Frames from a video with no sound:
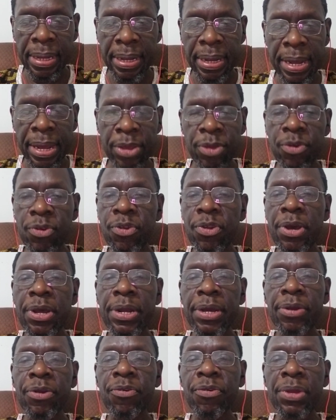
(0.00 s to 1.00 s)
I could not
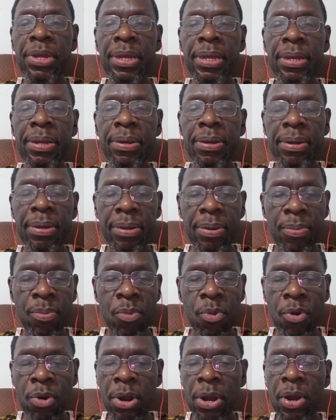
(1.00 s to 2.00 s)
agree
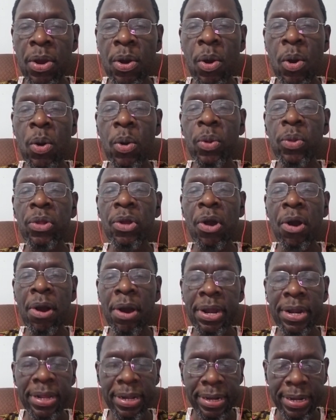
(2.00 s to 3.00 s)
more
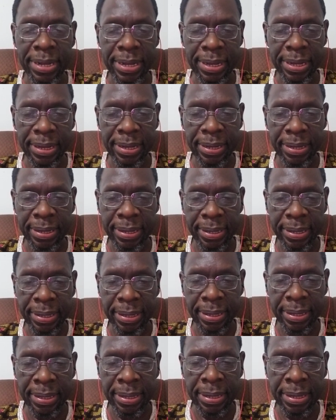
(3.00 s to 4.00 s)
wholeheartedly
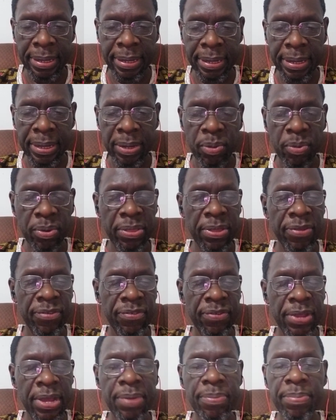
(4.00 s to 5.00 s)
with the
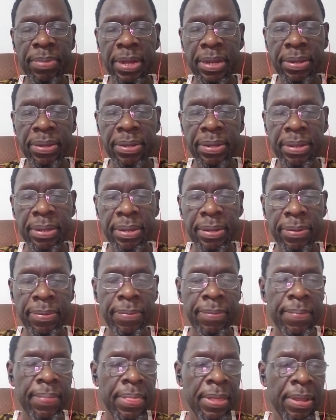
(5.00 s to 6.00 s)
statement
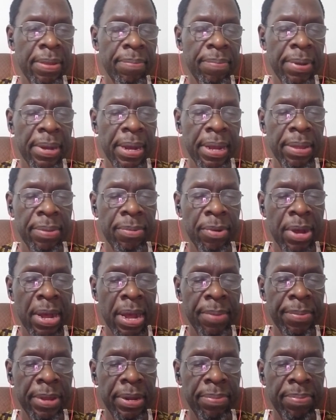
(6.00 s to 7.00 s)
by
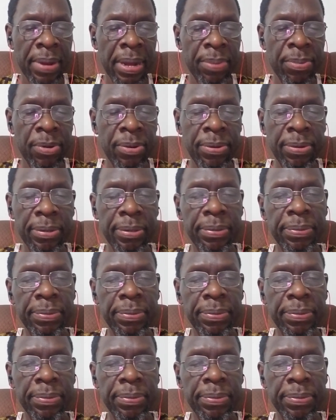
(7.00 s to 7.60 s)
Mohammed Babu.